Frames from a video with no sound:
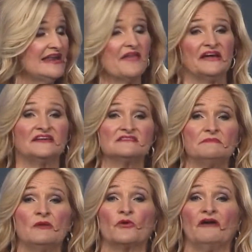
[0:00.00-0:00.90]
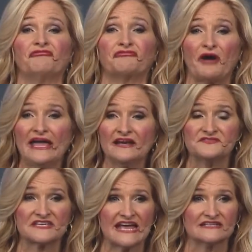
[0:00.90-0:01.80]
Now, that doesn't mean we're afraid
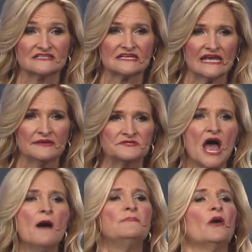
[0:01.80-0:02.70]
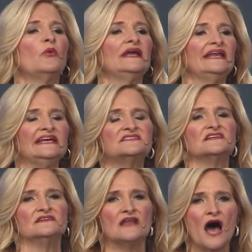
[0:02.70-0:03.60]
of Satan's schemes, but we need
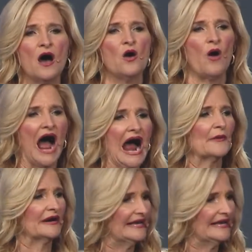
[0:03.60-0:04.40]
to know our